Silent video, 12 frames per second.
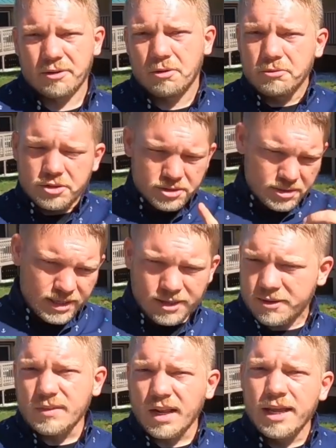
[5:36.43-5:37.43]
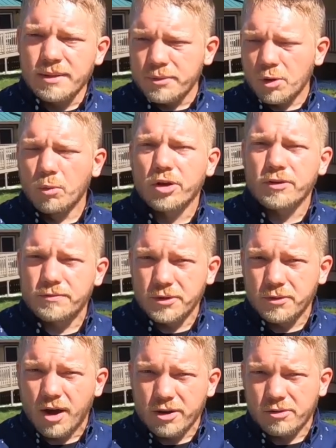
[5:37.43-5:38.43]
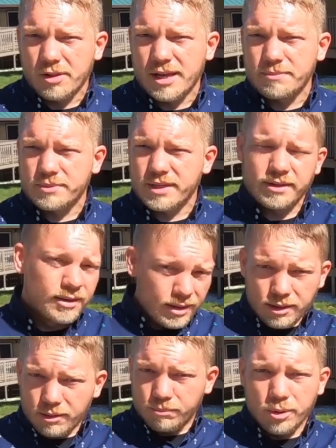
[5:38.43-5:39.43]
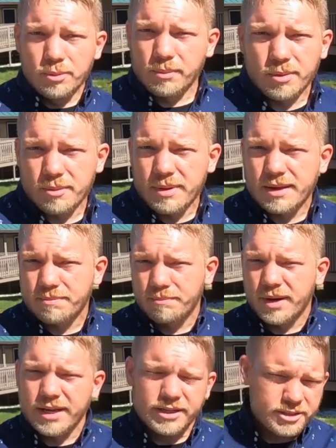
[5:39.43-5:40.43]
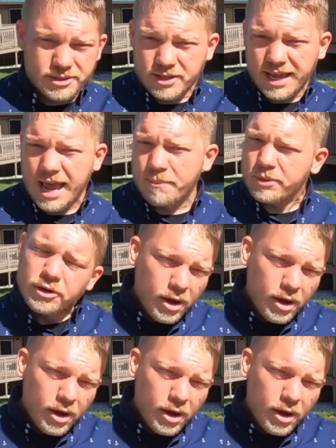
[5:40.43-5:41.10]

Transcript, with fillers: Don't just think, hey, let me go work a few auto claims and boom, I'm gonna make money, it's just gonna happen.